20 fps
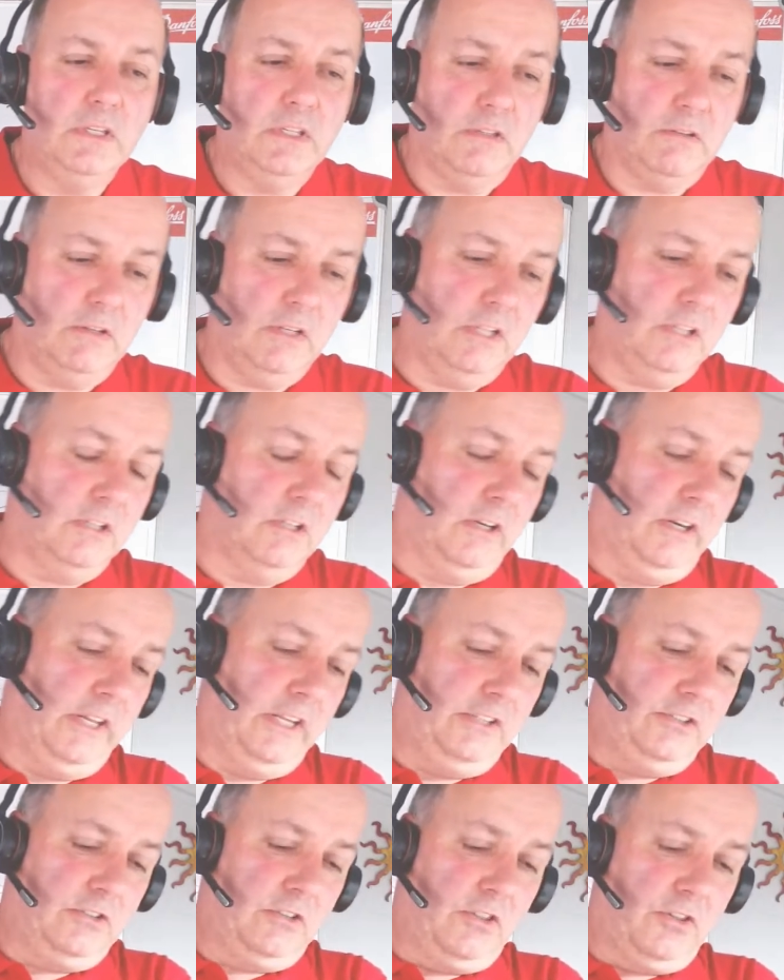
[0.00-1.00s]
you need at
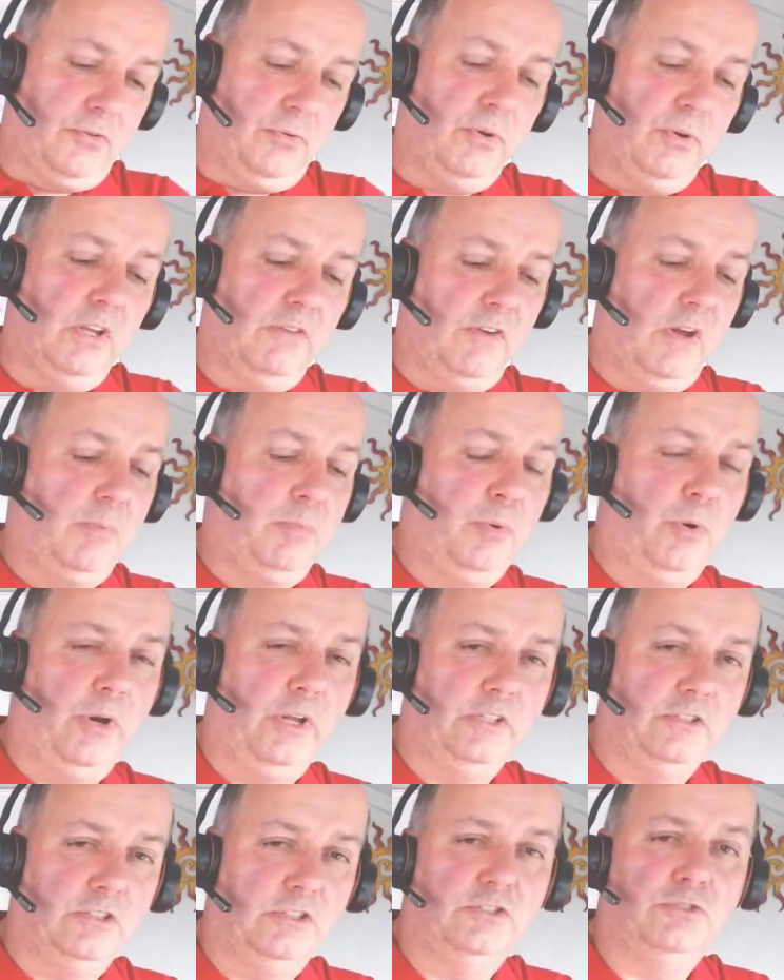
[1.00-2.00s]
least 3
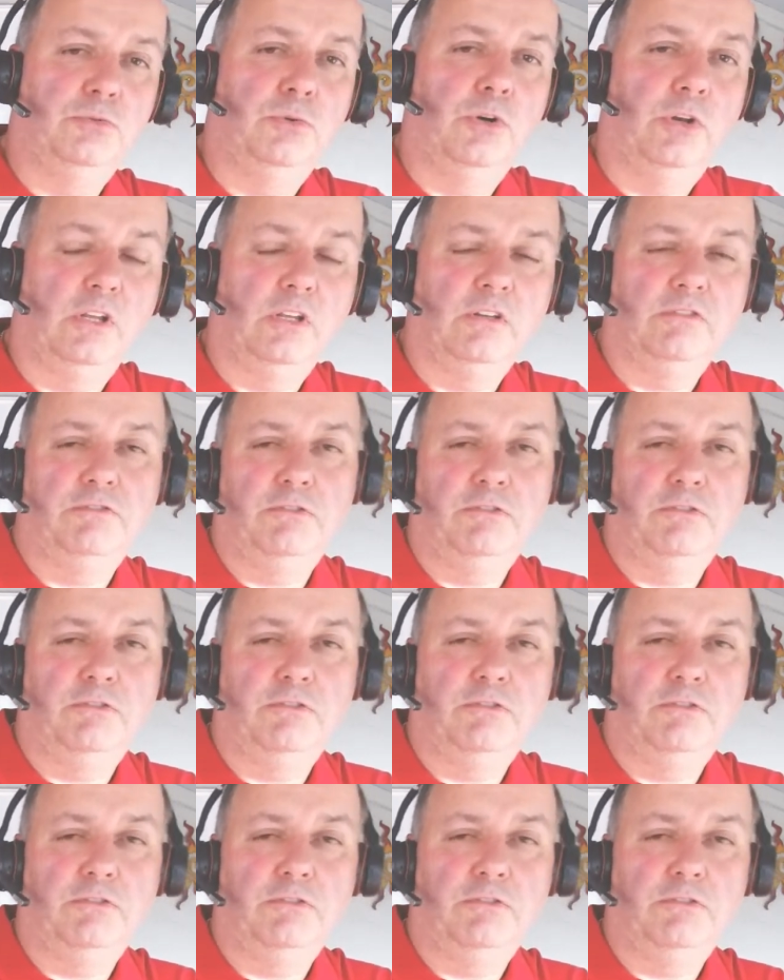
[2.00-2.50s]
evaporators running